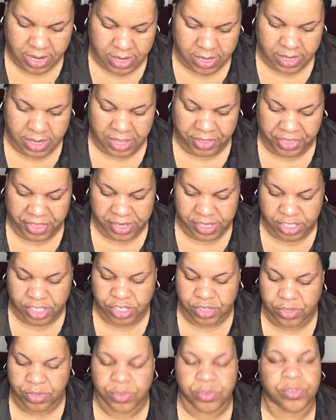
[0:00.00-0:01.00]
Nothing
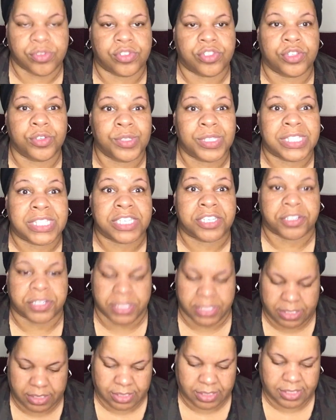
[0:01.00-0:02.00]
too
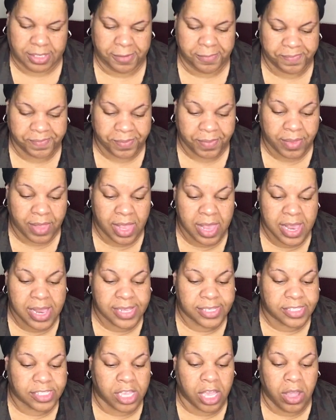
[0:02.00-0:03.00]
serious.
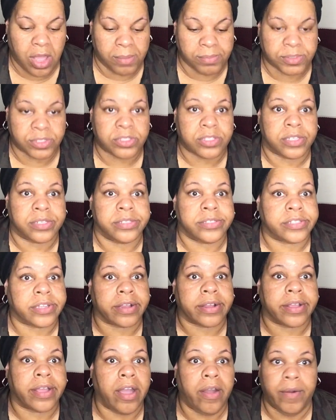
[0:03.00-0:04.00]
So I'm just going to
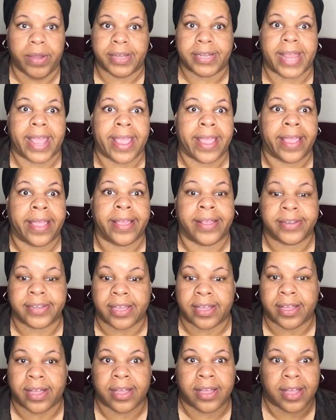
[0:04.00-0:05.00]
start going, and
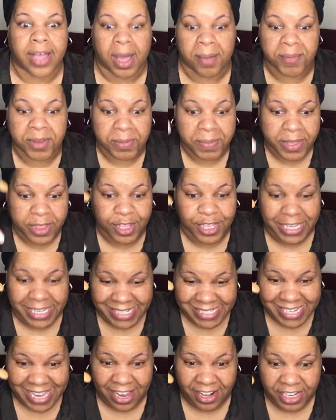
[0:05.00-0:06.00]
I'm going to be looking
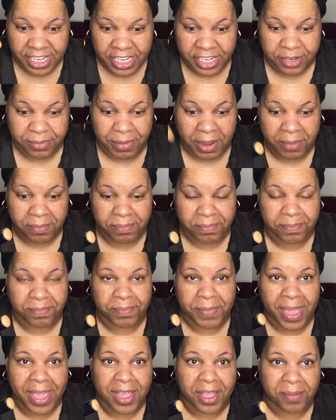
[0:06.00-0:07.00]
down here. My
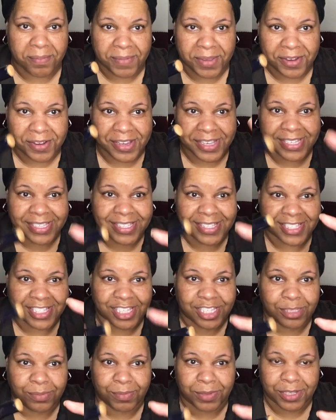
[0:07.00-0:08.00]
makeup mirror is
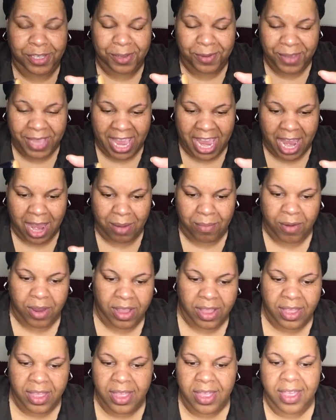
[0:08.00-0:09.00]
just below
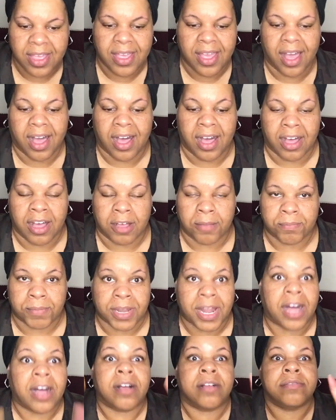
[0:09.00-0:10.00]
camera, but
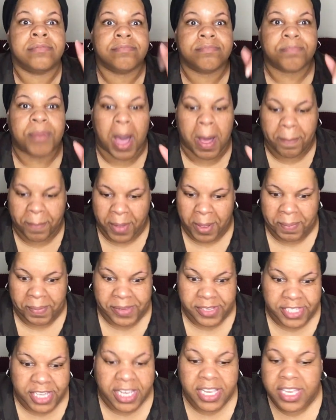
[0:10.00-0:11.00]
I'll pop up
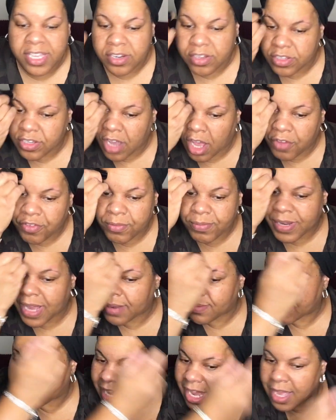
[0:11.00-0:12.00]
and check in on y'all from
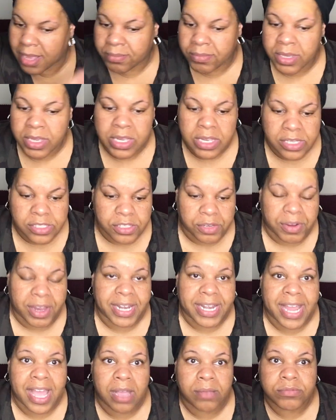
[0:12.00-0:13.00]
time to time. So right
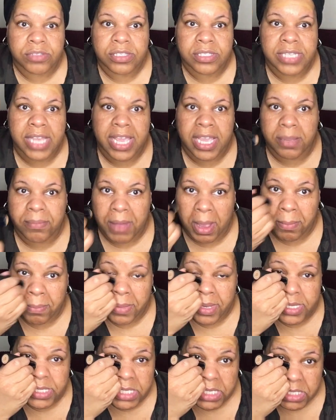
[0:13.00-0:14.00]
now I'm just taking my
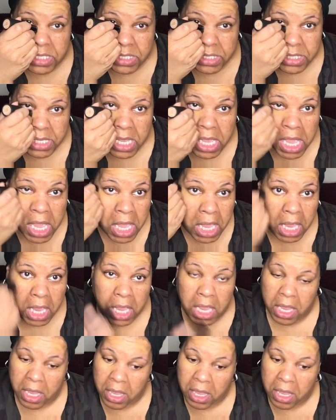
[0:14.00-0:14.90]
Mented stick